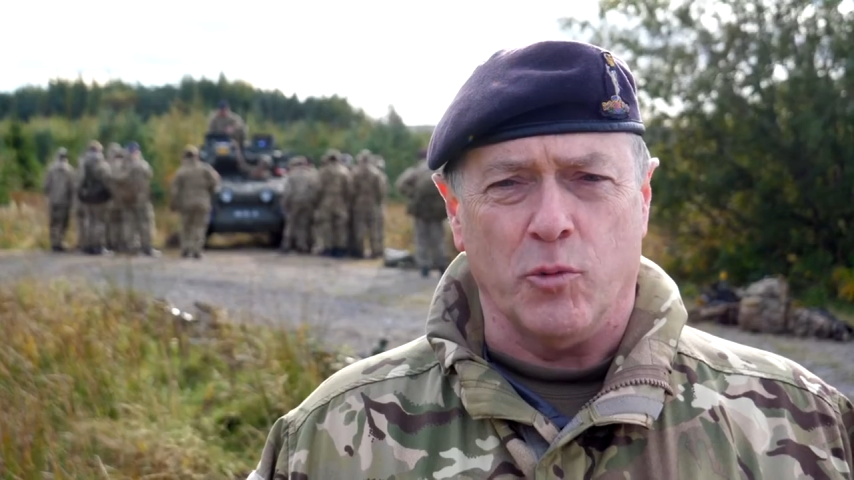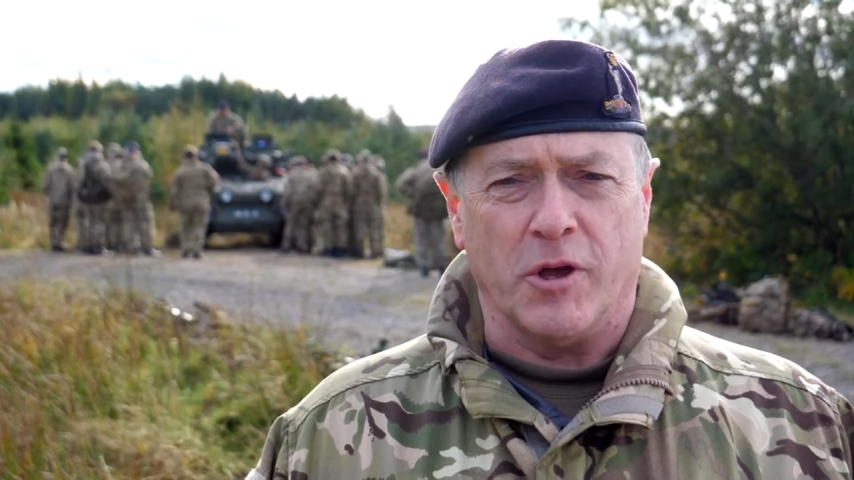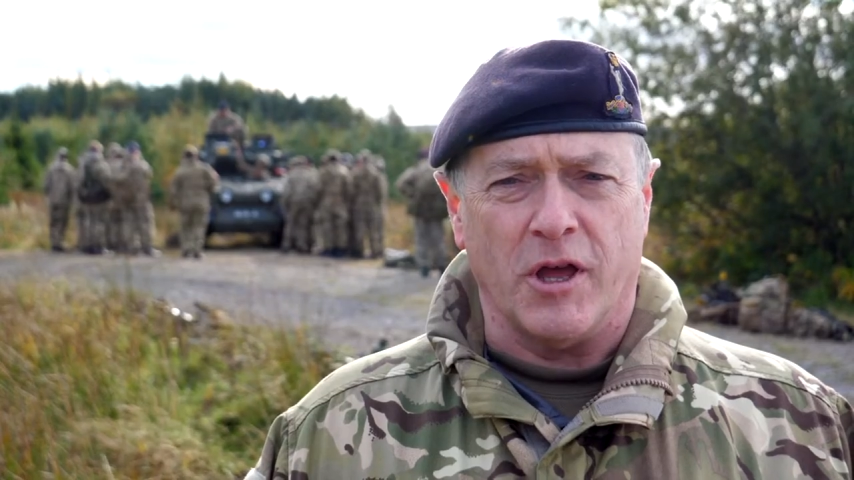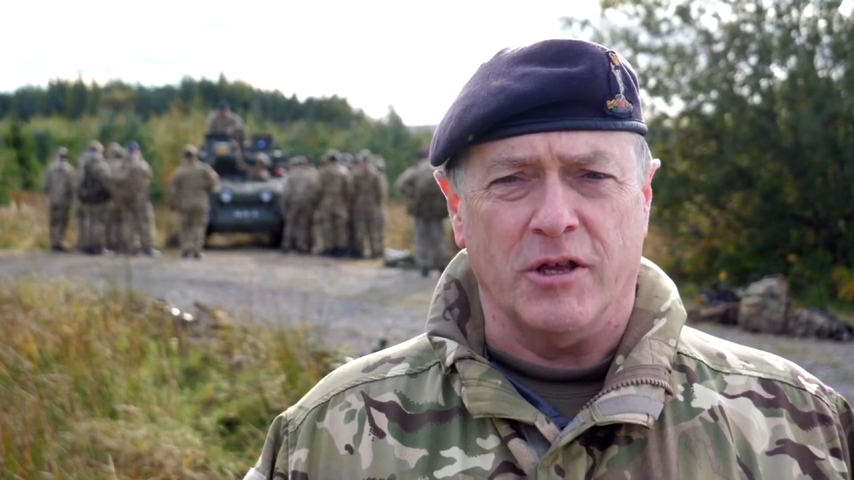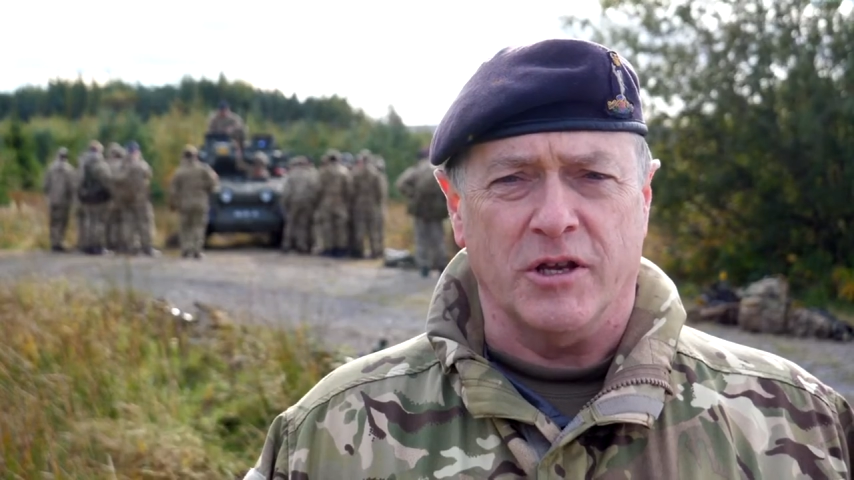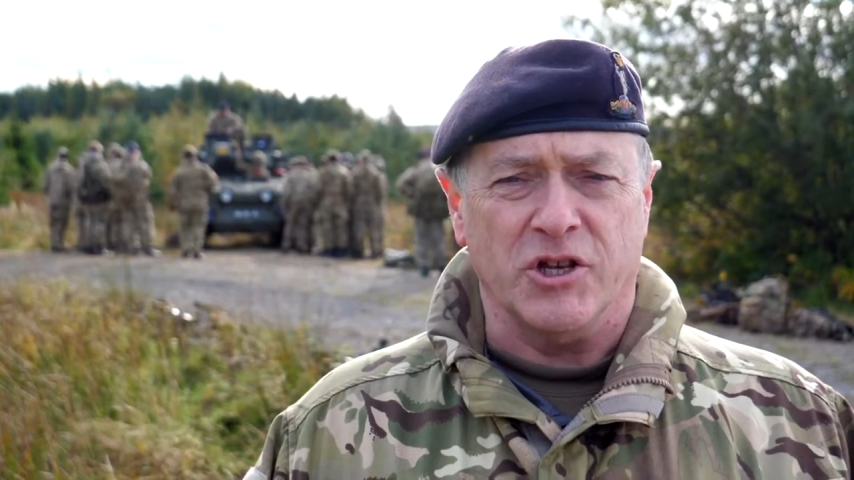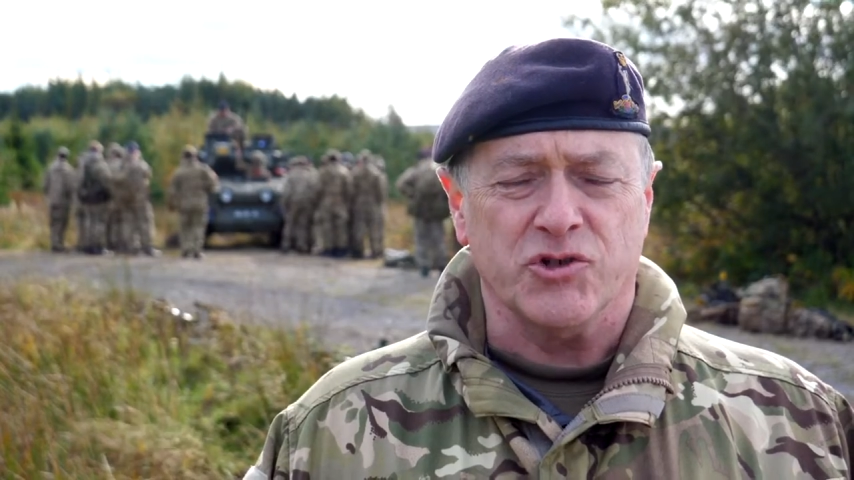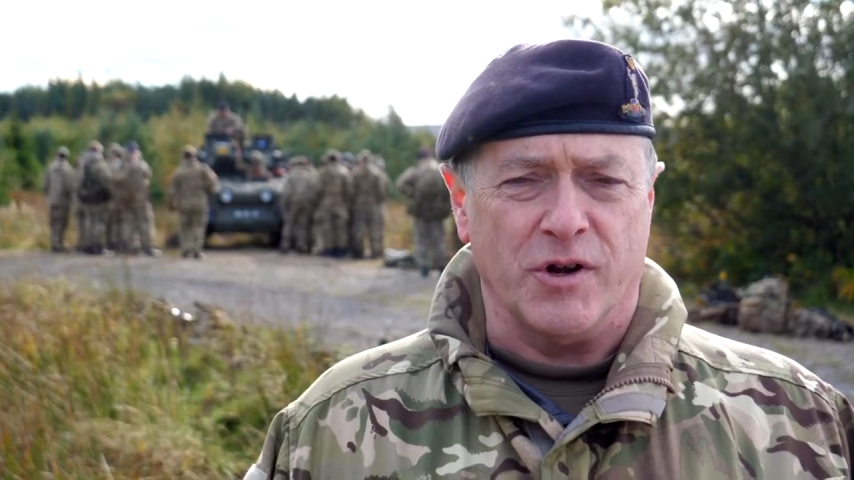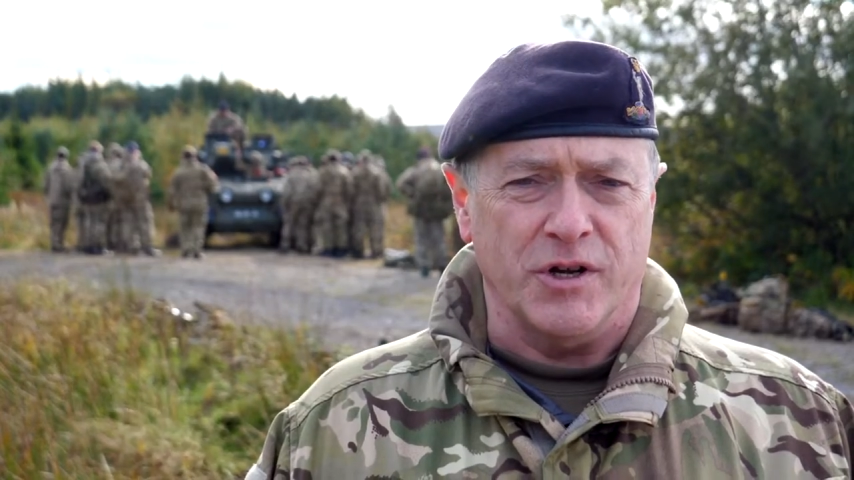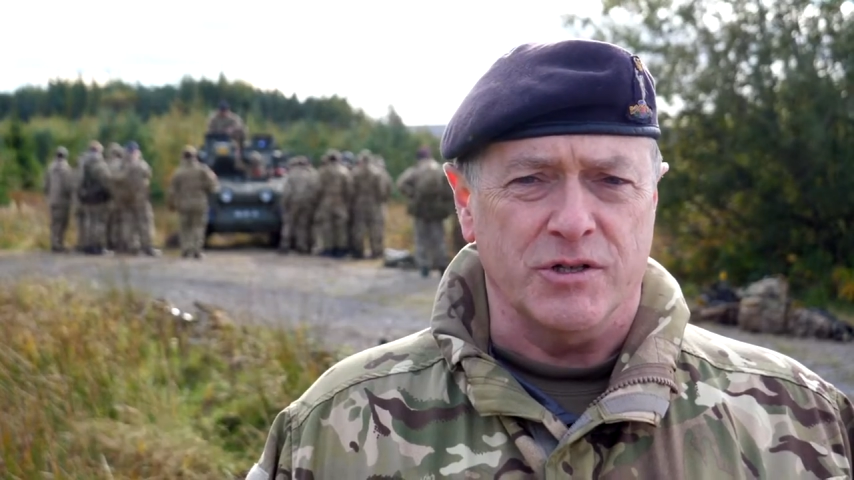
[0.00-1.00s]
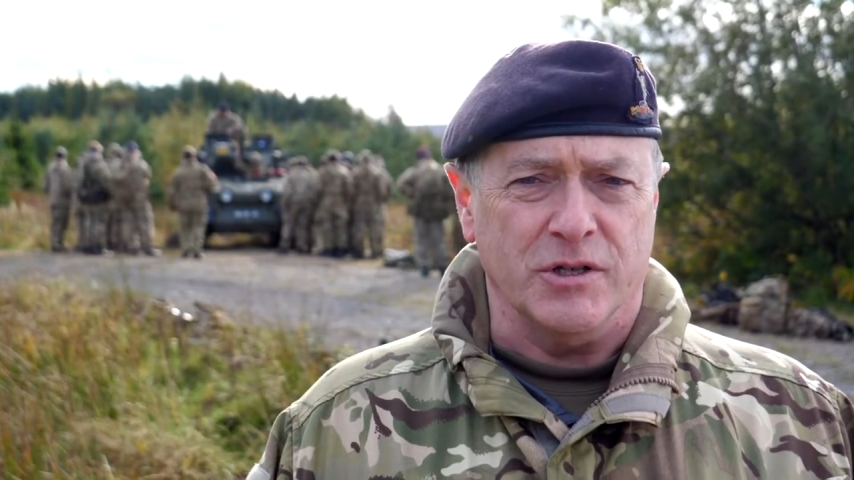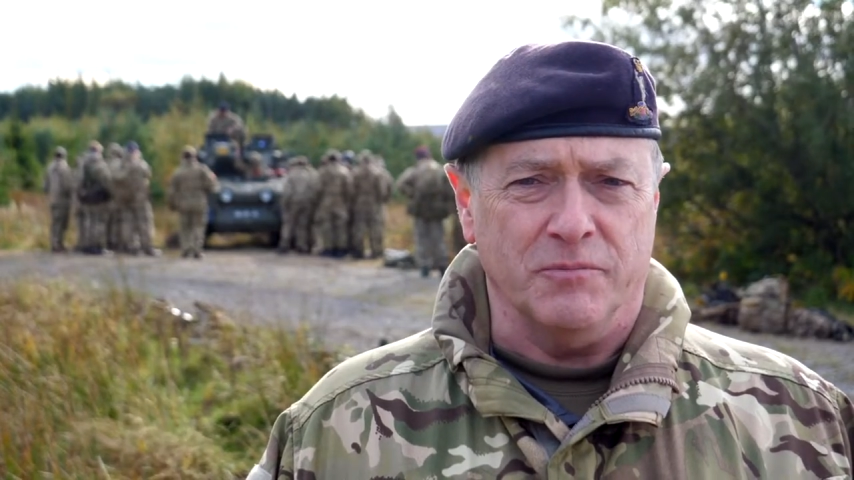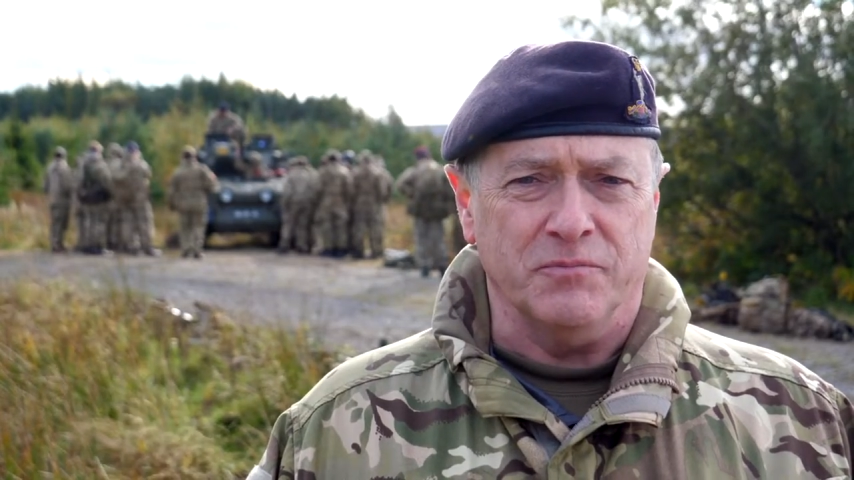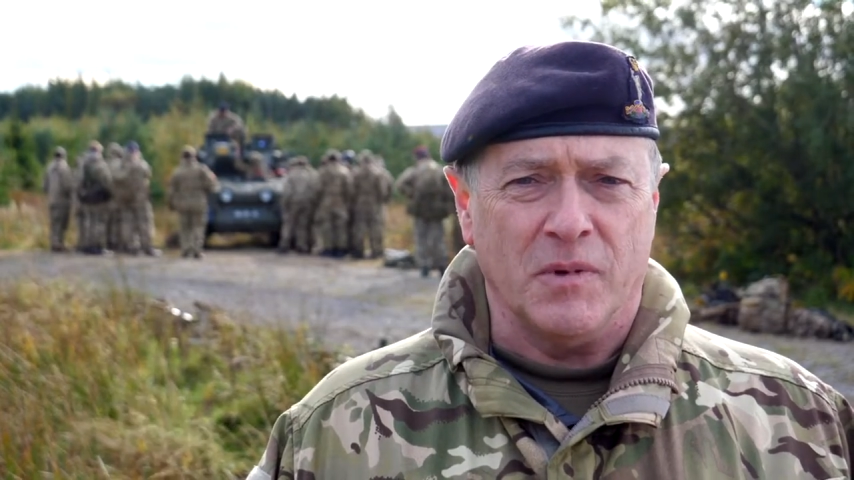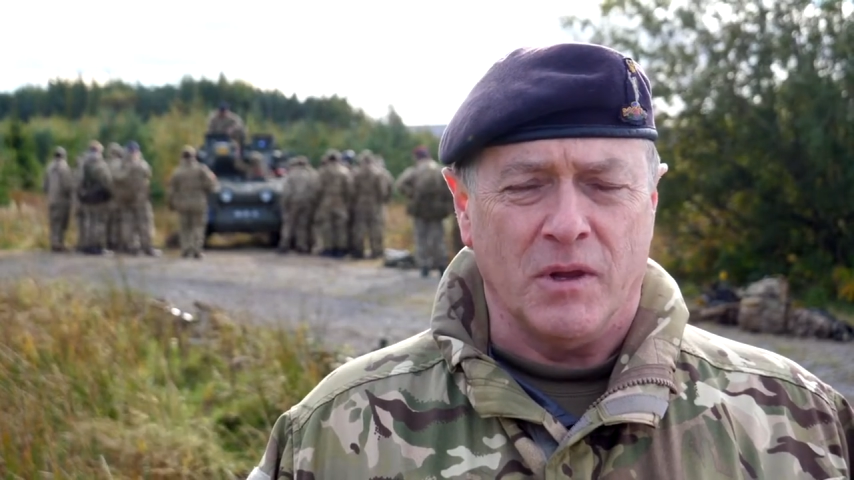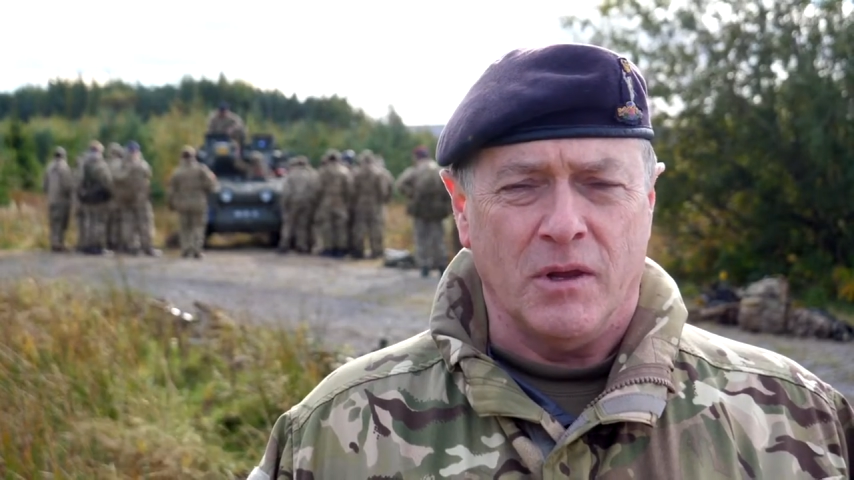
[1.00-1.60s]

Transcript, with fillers: Brigade Cadet Training Team.